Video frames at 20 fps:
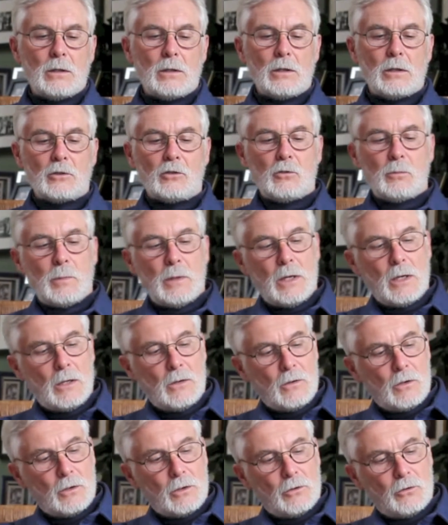
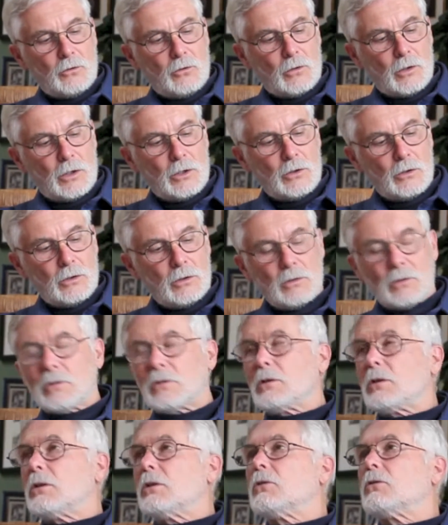expand the illustration
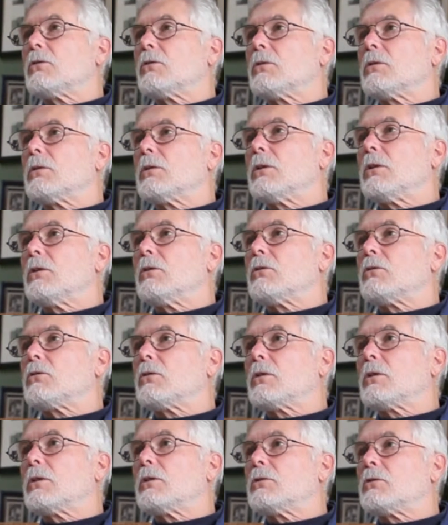
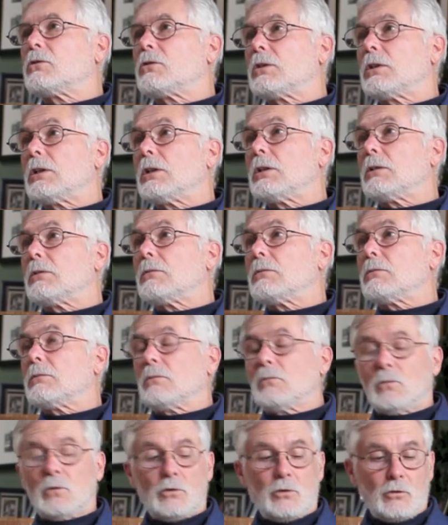and see it,
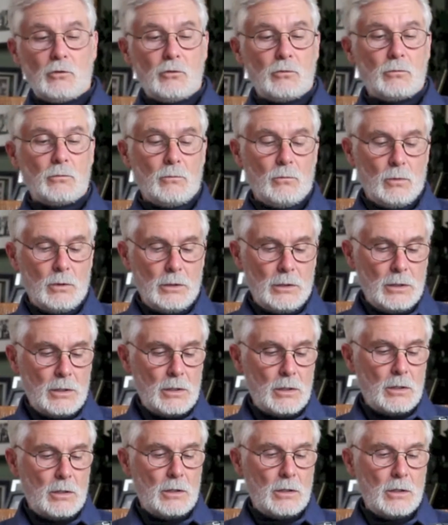which is really
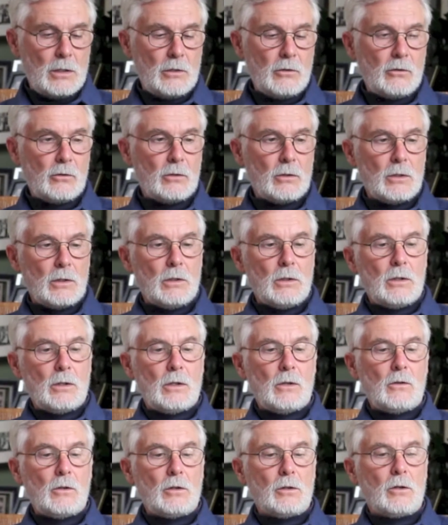kind of nice,
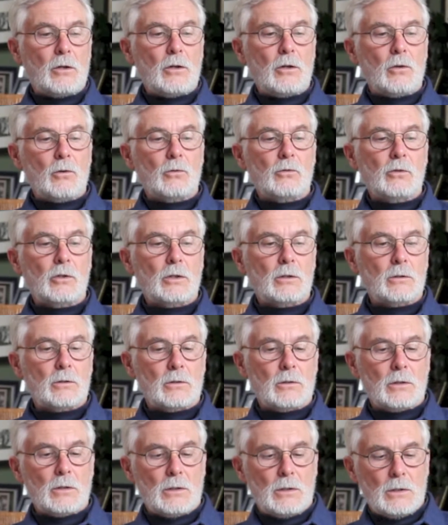and then close it
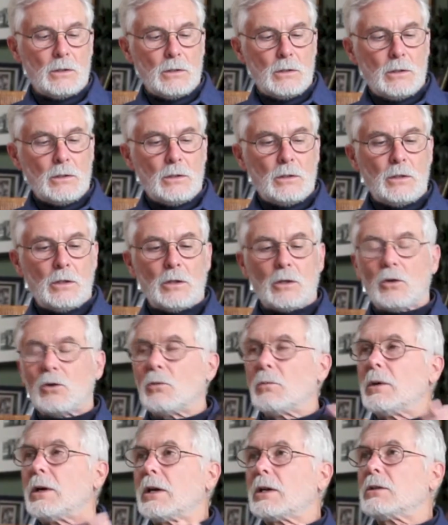and go
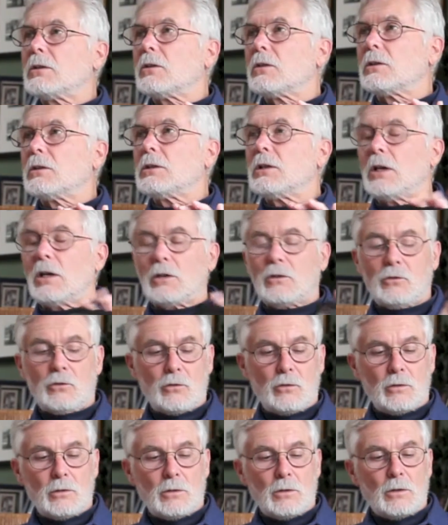back to the
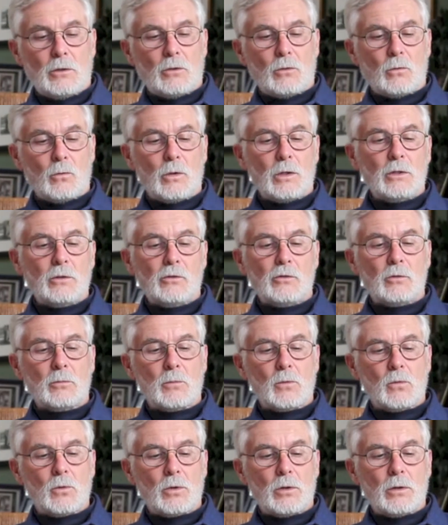text. Read some
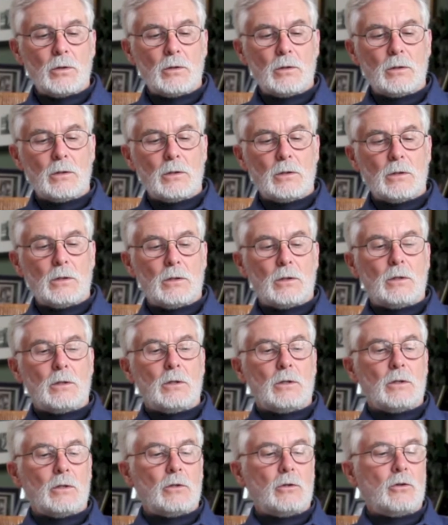more,
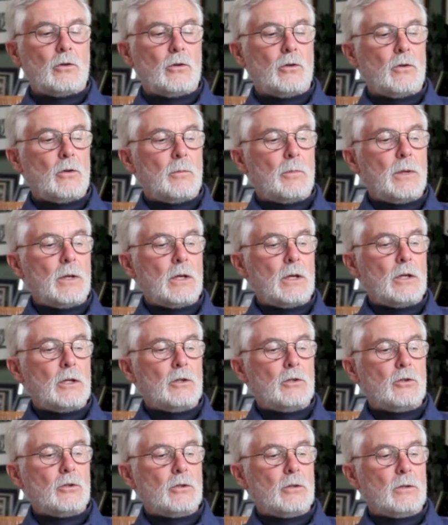turn the
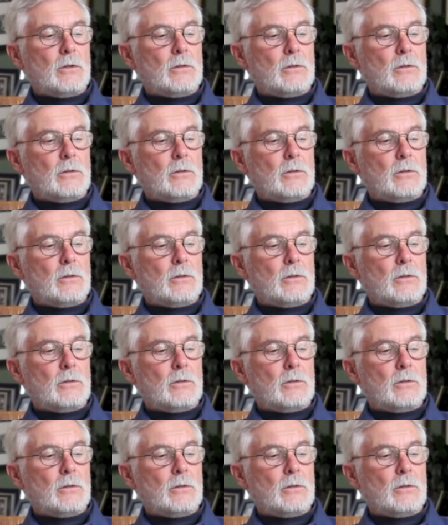page.